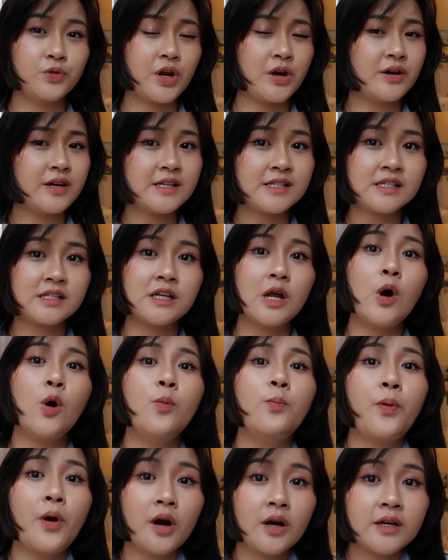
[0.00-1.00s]
There is
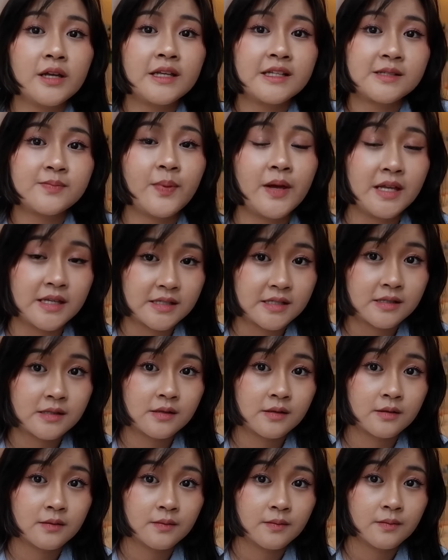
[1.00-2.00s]
no parking
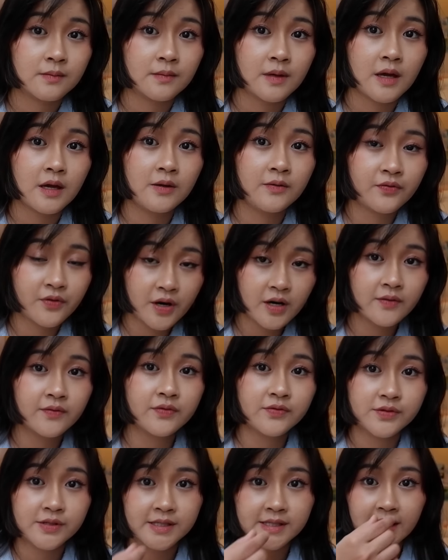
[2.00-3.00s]
space in front
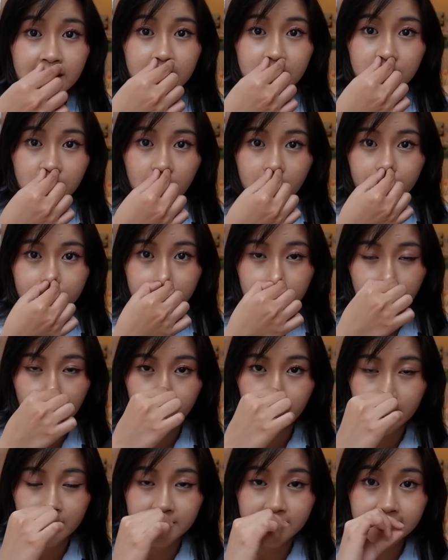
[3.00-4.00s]
of said shops
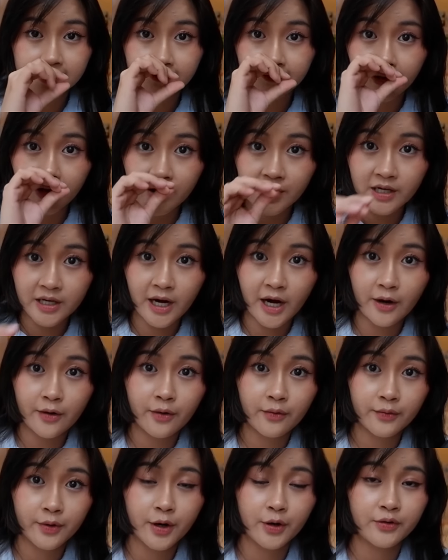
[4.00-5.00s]
though, because it's a very
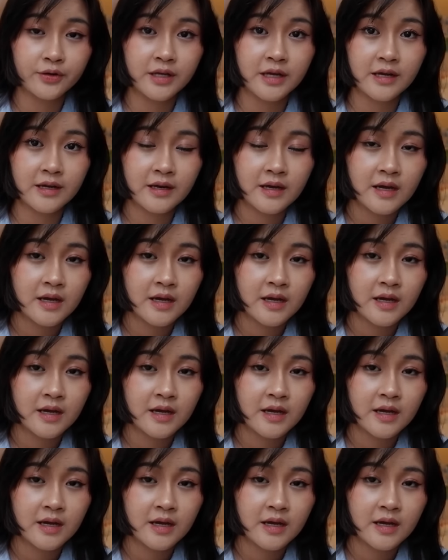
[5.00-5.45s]
narrow road.